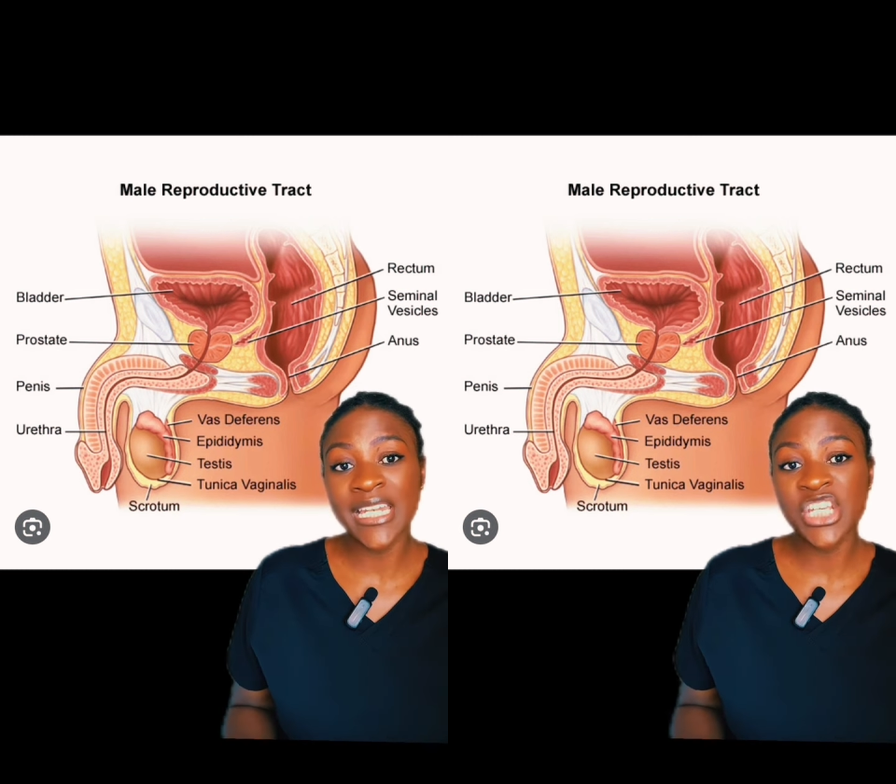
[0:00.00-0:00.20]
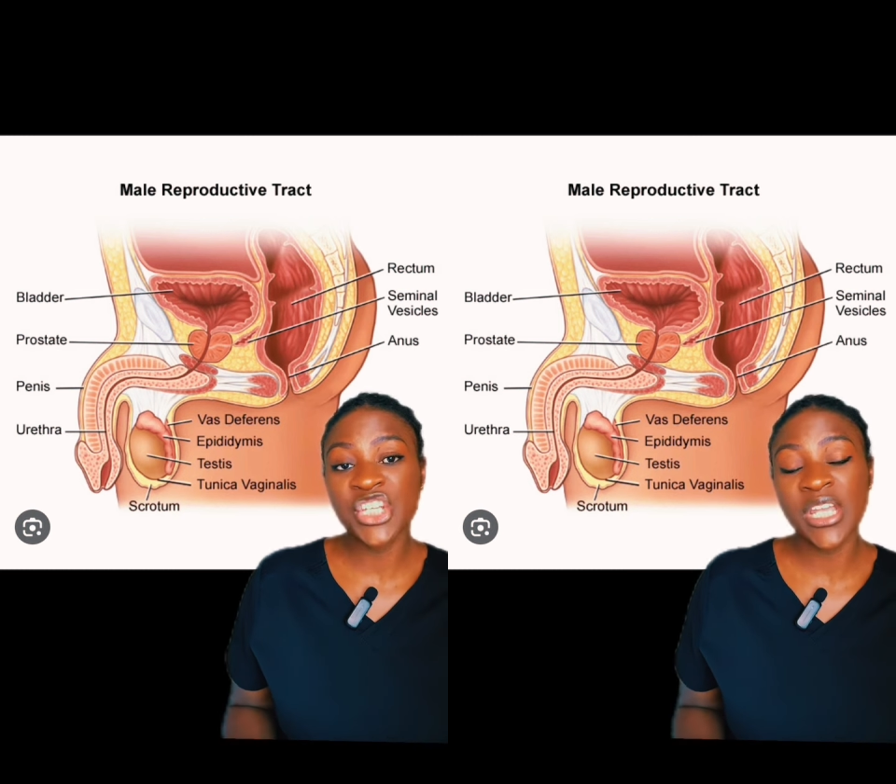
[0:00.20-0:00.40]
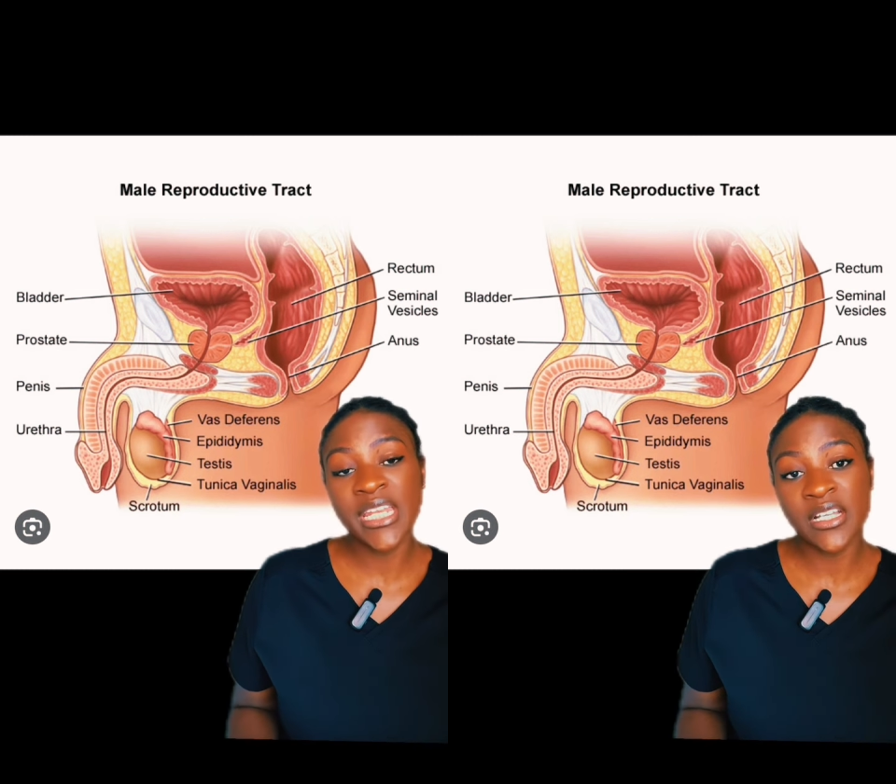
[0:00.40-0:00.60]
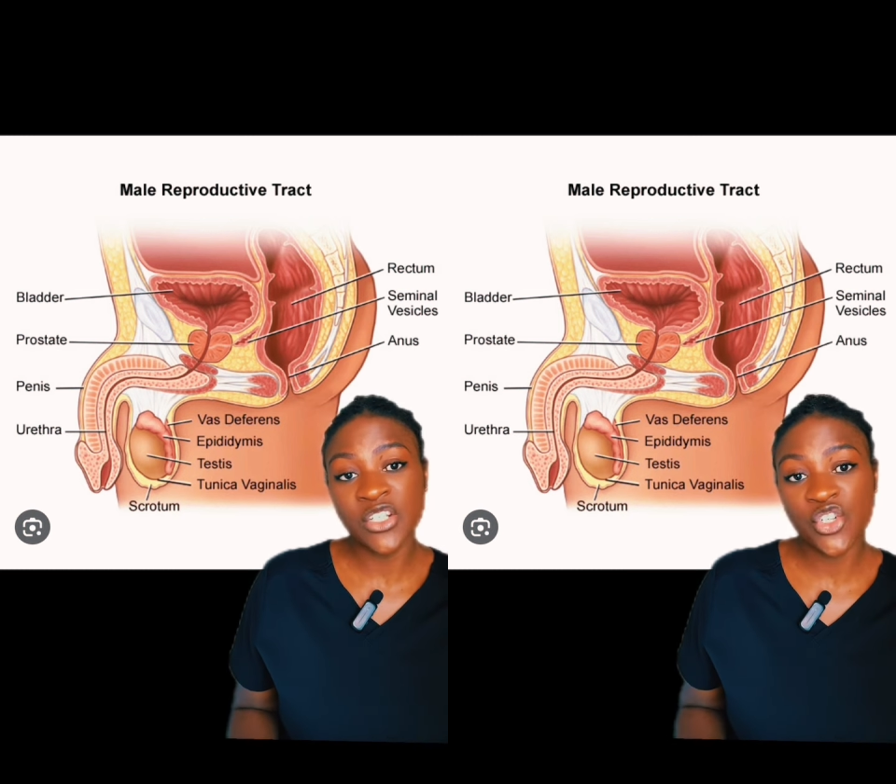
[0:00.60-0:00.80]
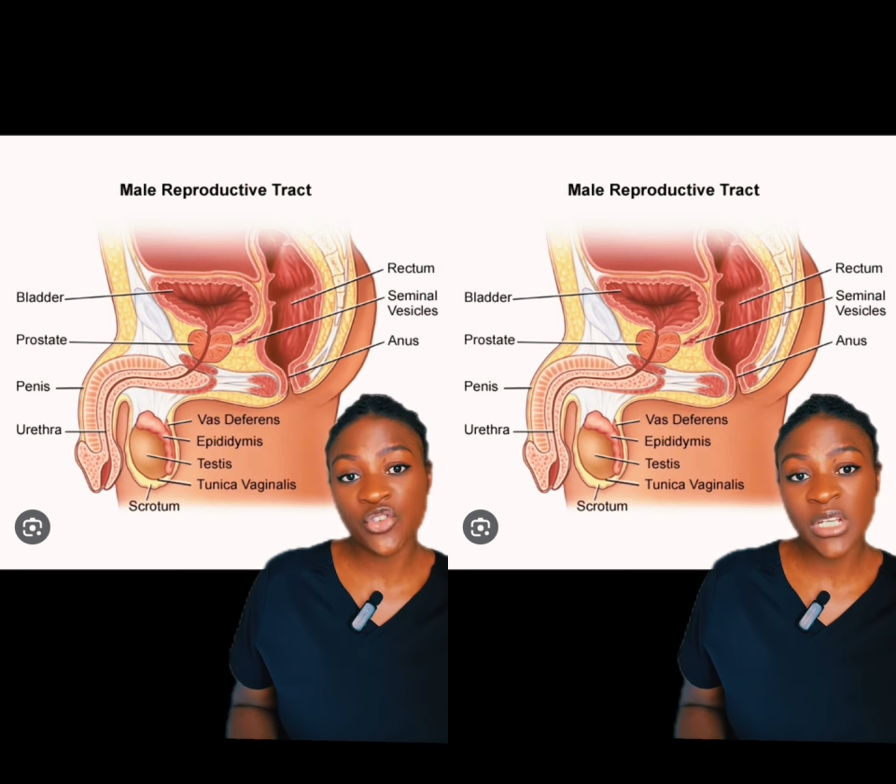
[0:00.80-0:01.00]
initiating a
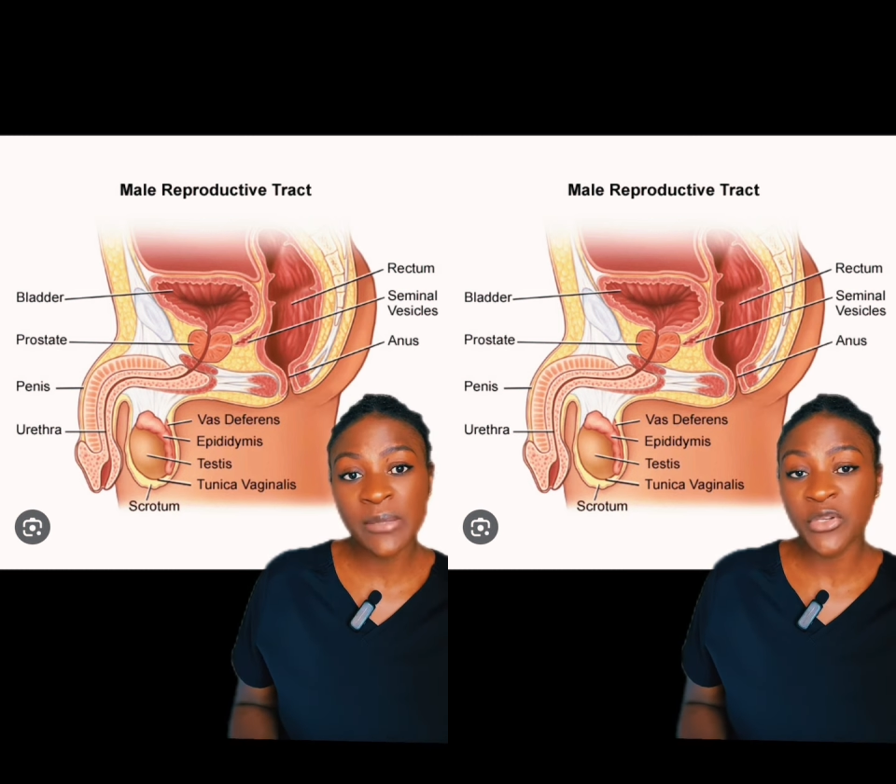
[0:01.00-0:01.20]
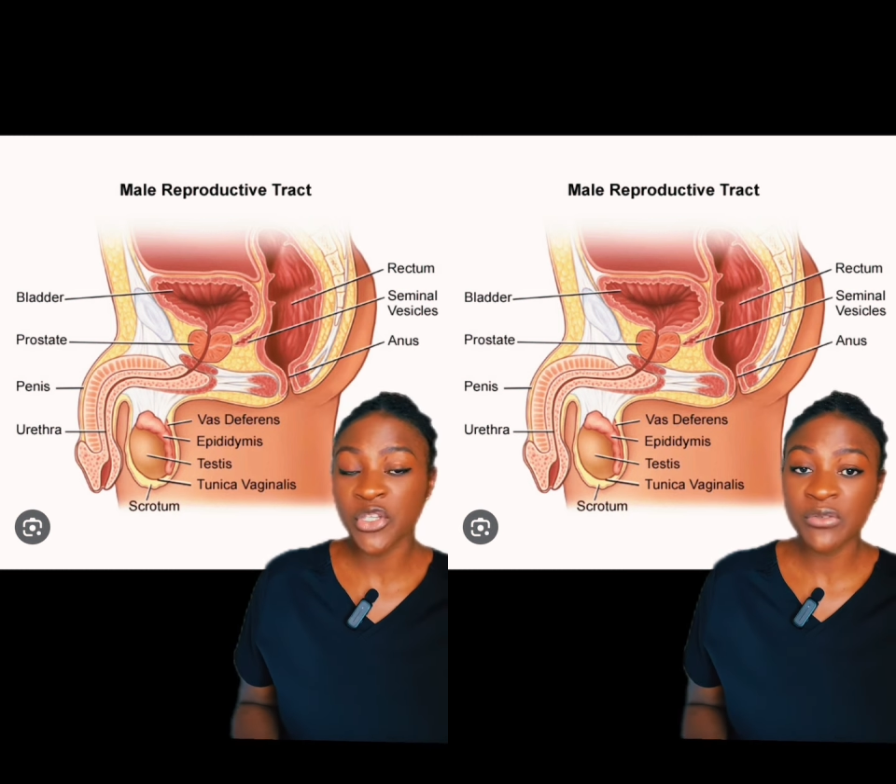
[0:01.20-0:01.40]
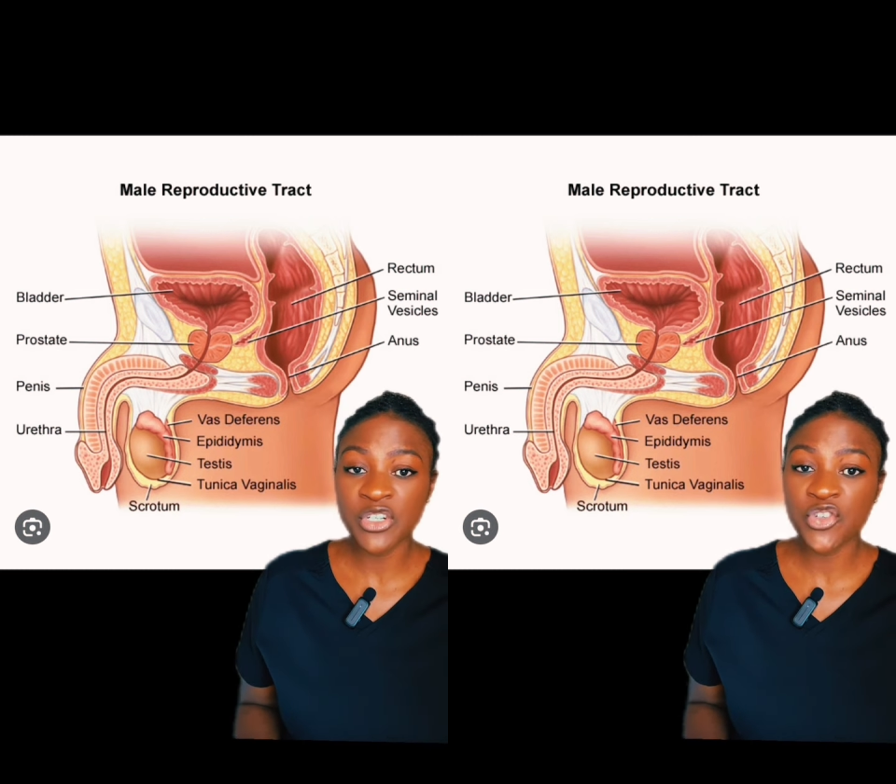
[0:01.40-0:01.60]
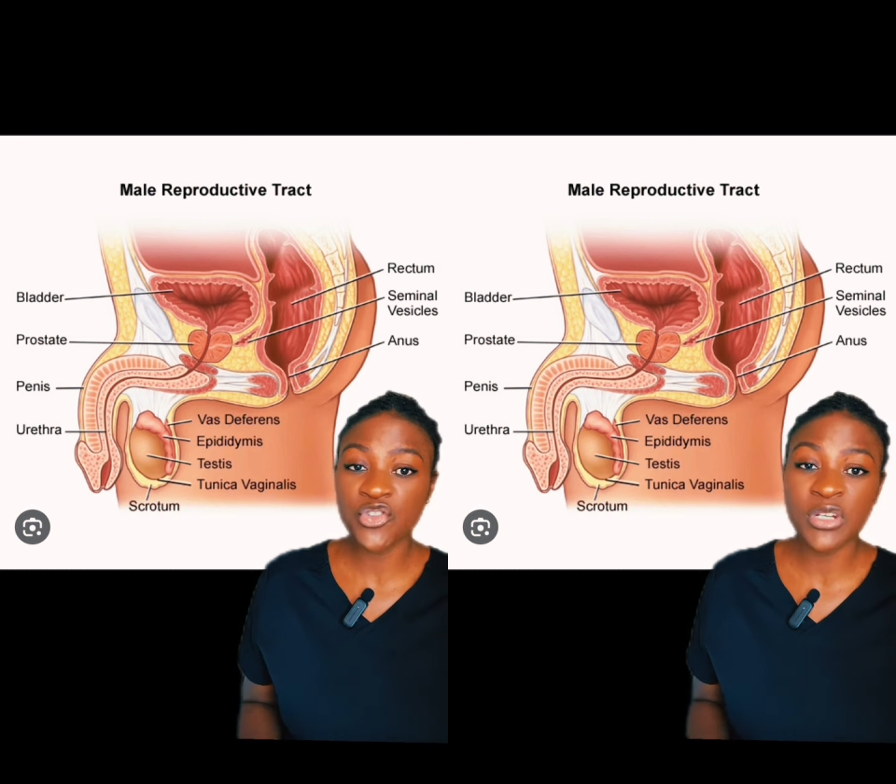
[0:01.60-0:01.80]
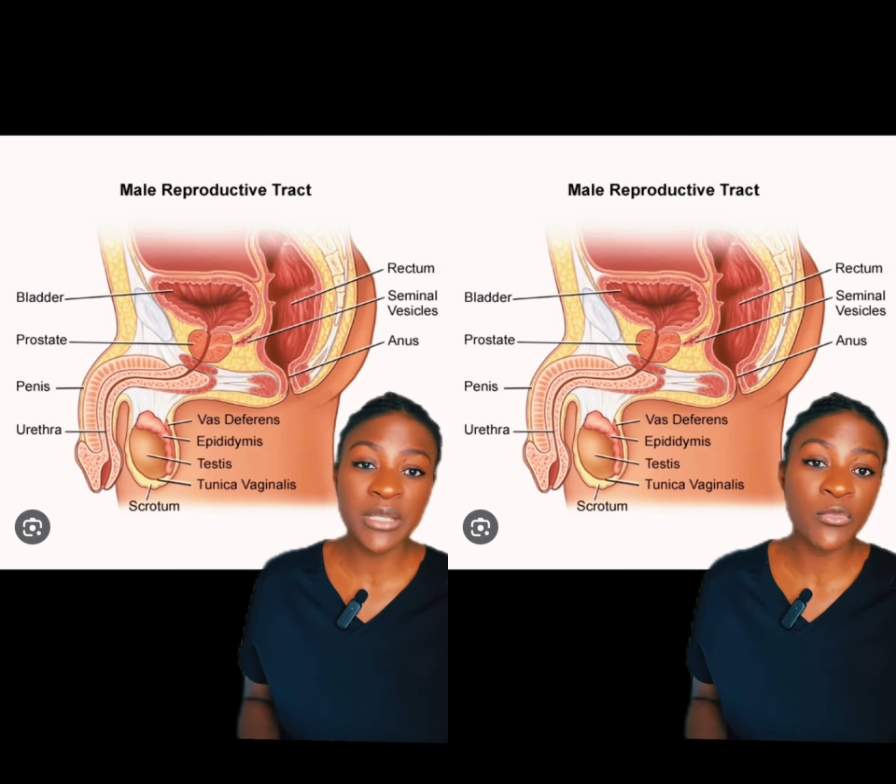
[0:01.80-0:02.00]
stream, a urine
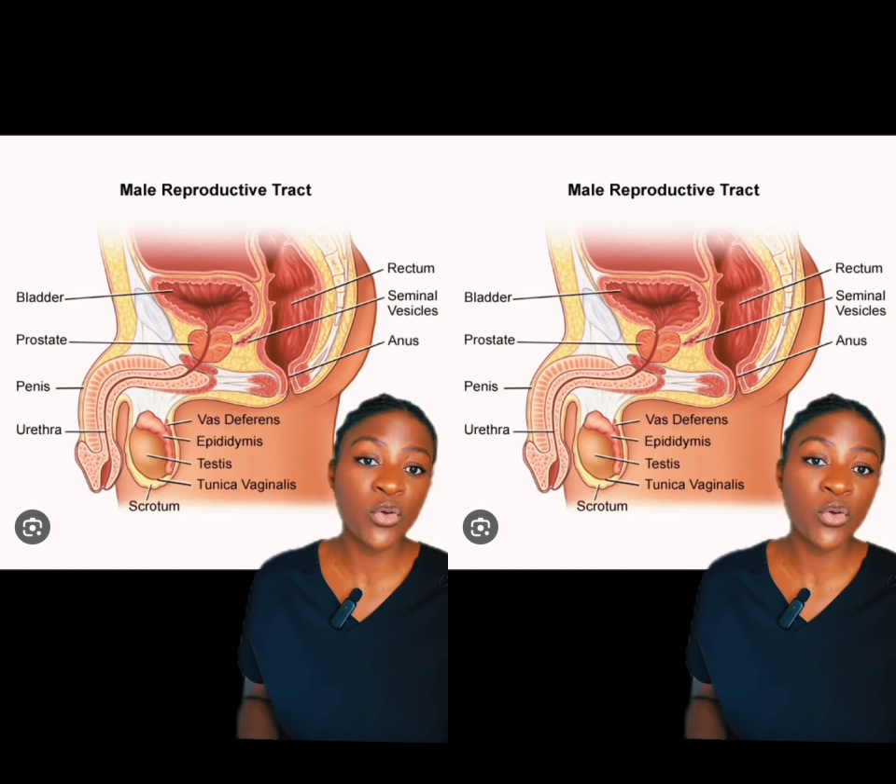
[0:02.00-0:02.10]
stream,